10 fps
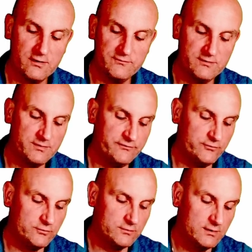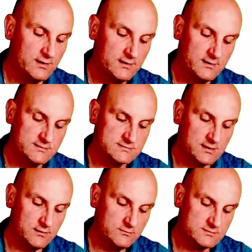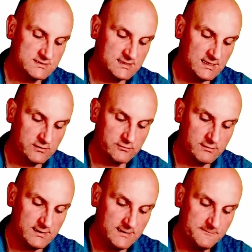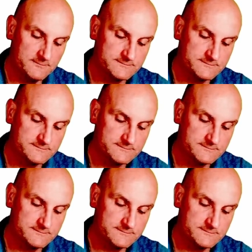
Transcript: timesing by 4. So T3